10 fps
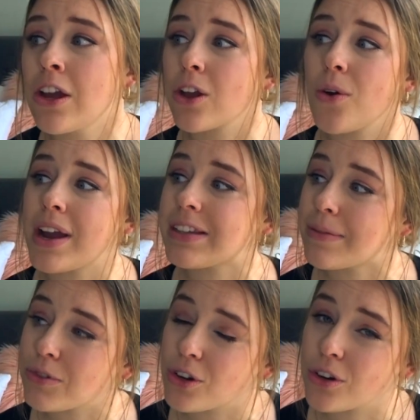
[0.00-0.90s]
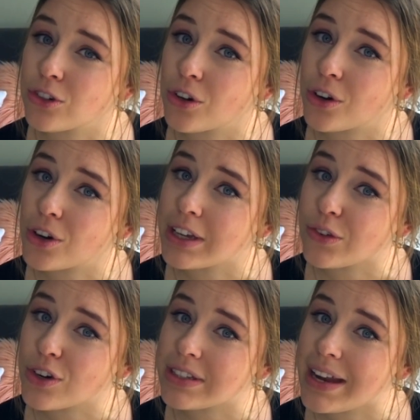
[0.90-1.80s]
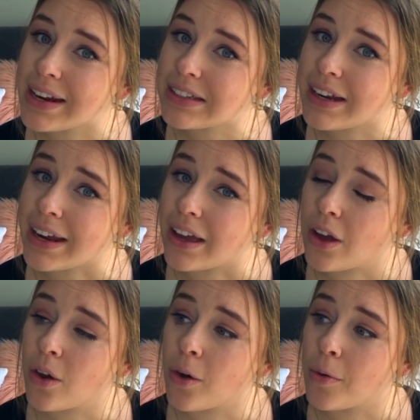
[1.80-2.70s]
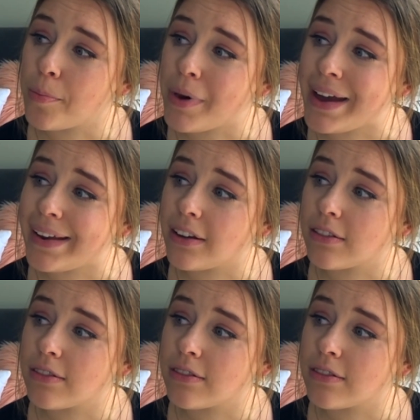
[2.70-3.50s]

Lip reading: go get some sugar cookies for a snack tonight. But